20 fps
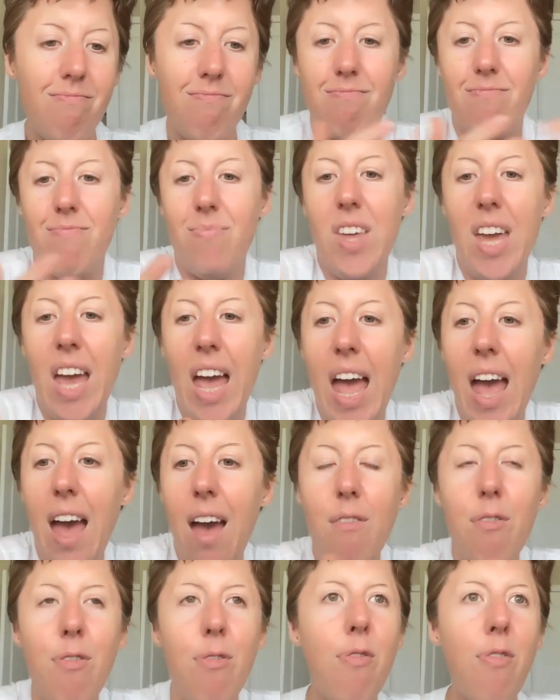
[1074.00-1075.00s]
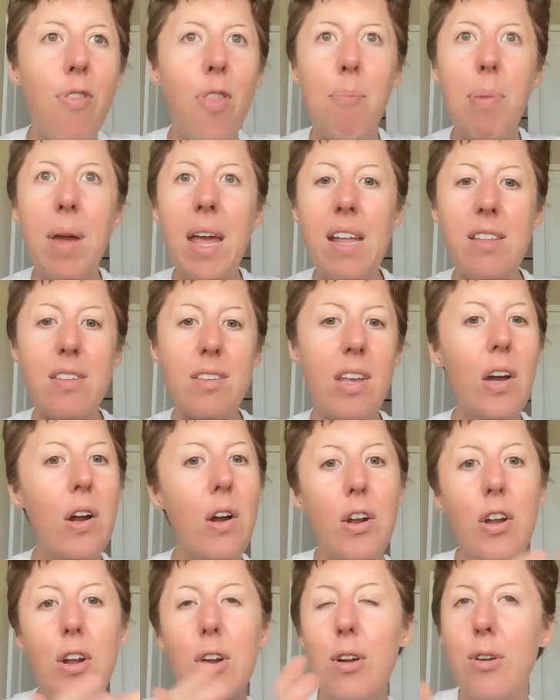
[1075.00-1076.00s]
you have the pizza, or
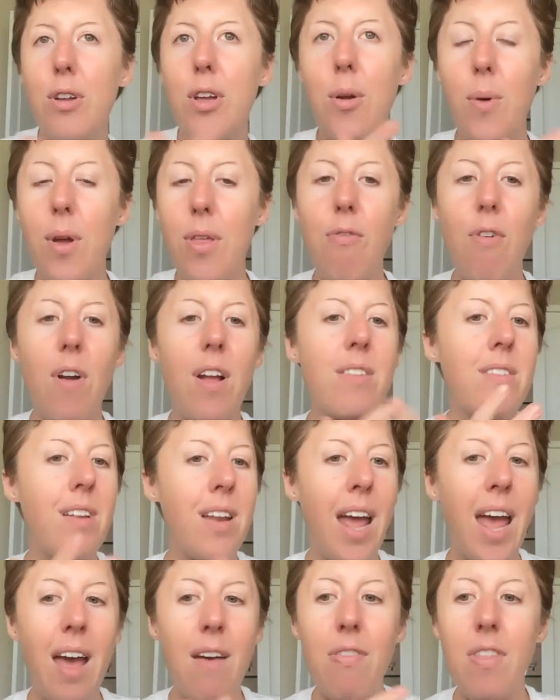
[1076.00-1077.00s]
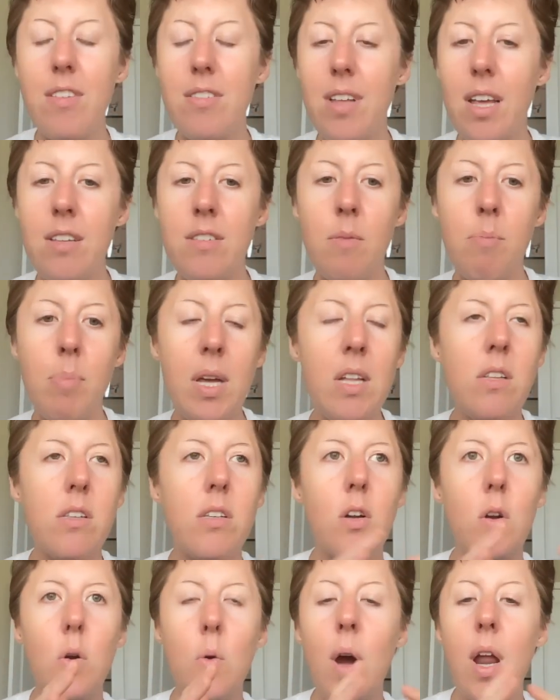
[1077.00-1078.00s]
you're with friends and have the slice of pizza
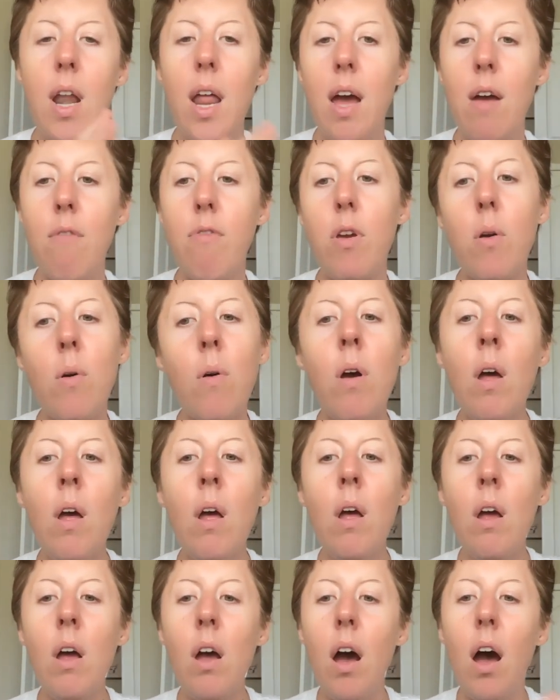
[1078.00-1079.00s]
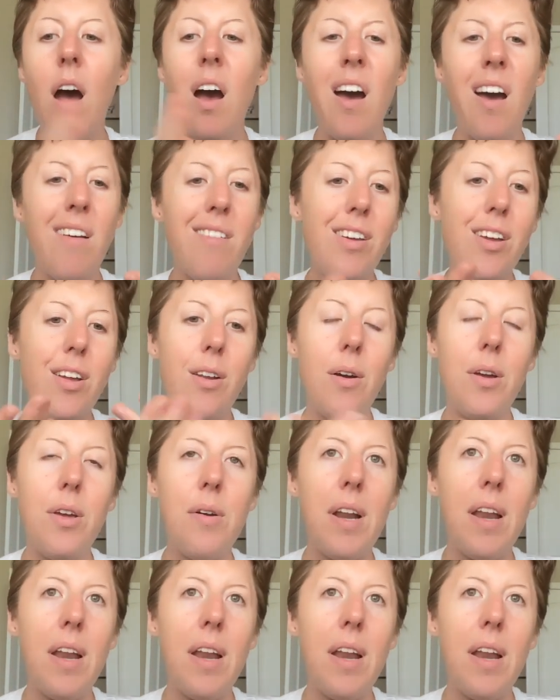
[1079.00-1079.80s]
or what have you, you can